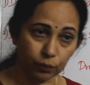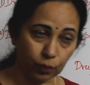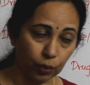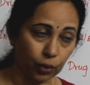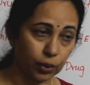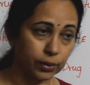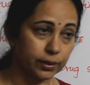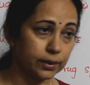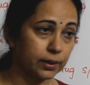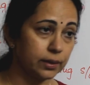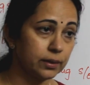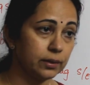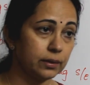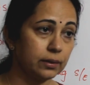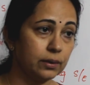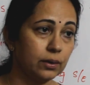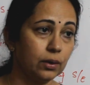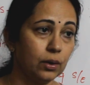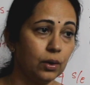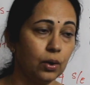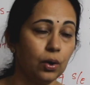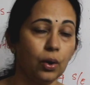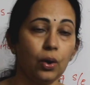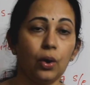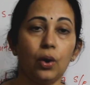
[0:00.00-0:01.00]
water
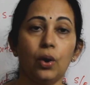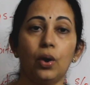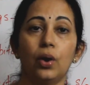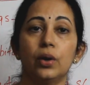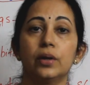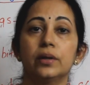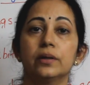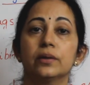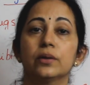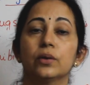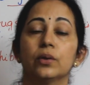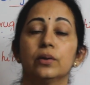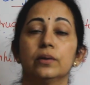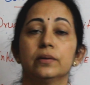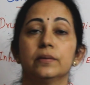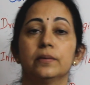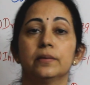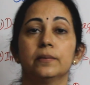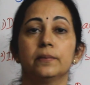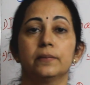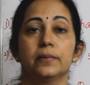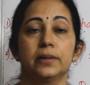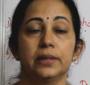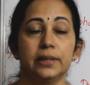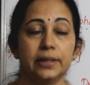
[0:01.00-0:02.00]
or
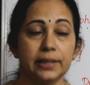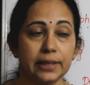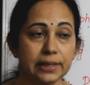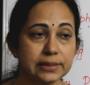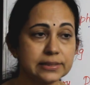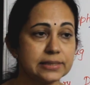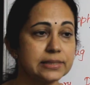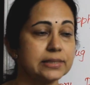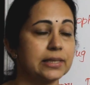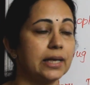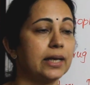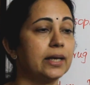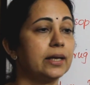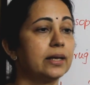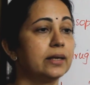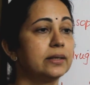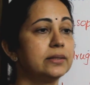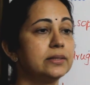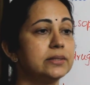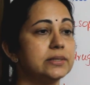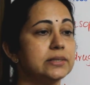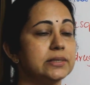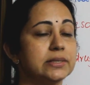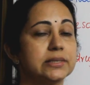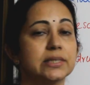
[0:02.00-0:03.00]
drugs
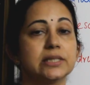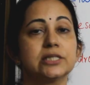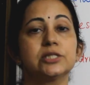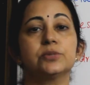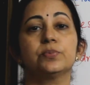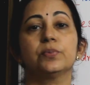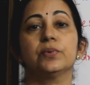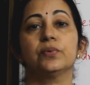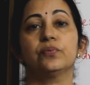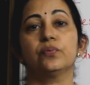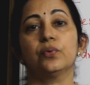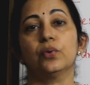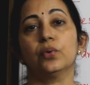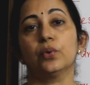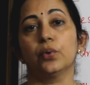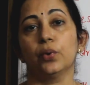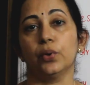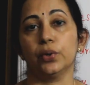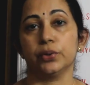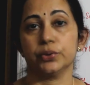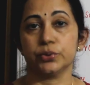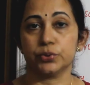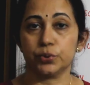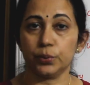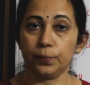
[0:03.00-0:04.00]
taken just before
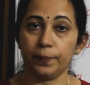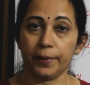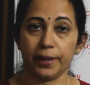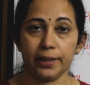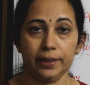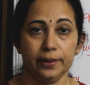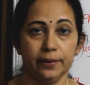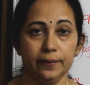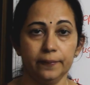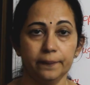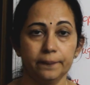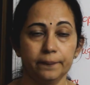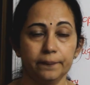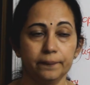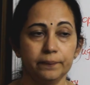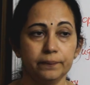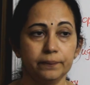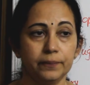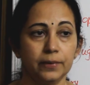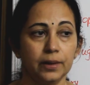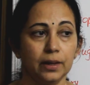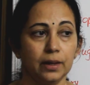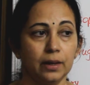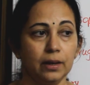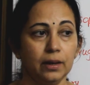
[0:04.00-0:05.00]
going to bed.
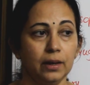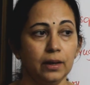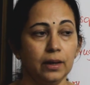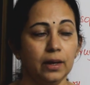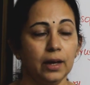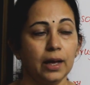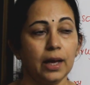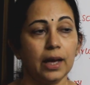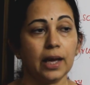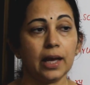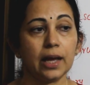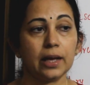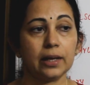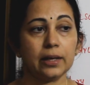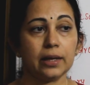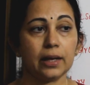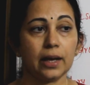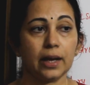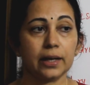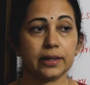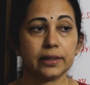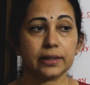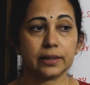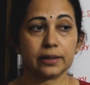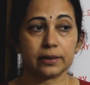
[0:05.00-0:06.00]
And
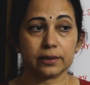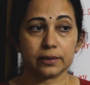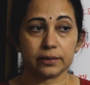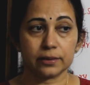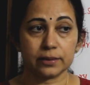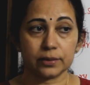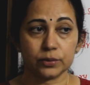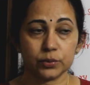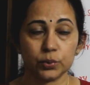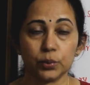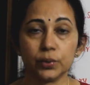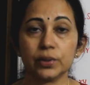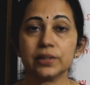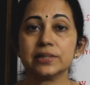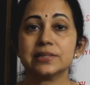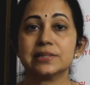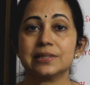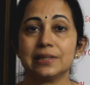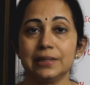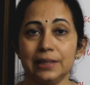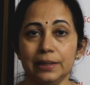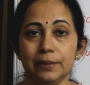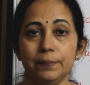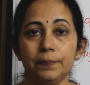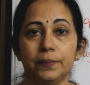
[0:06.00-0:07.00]
during
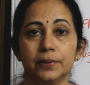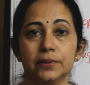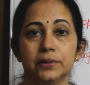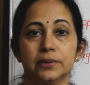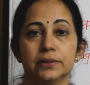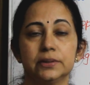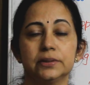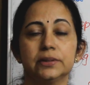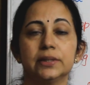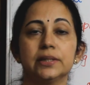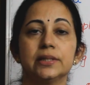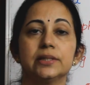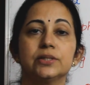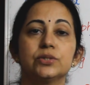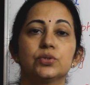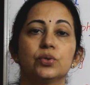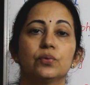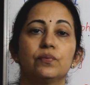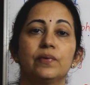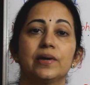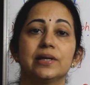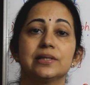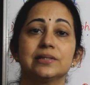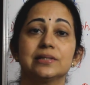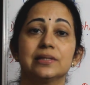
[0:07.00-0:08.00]
sleep, the
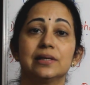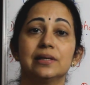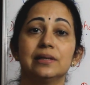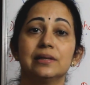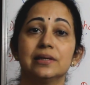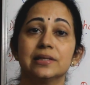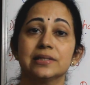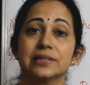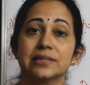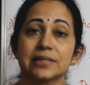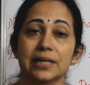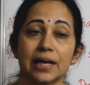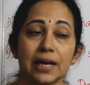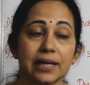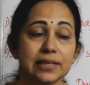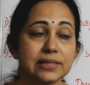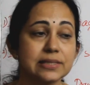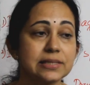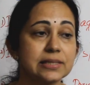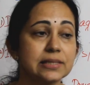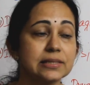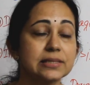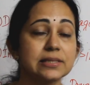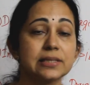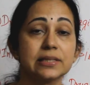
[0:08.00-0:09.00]
esophageal
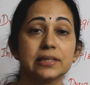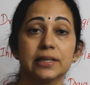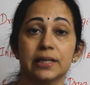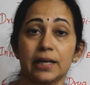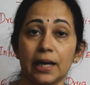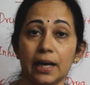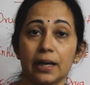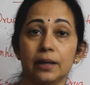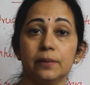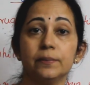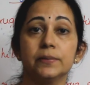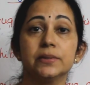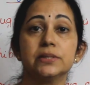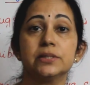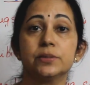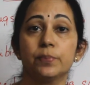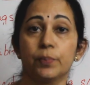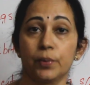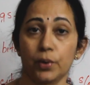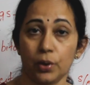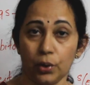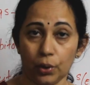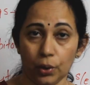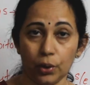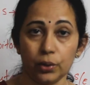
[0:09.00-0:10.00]
transit time is
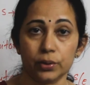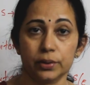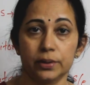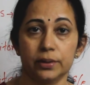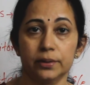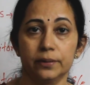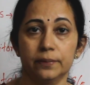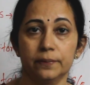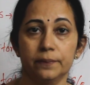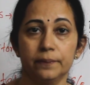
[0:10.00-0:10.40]
prolonged.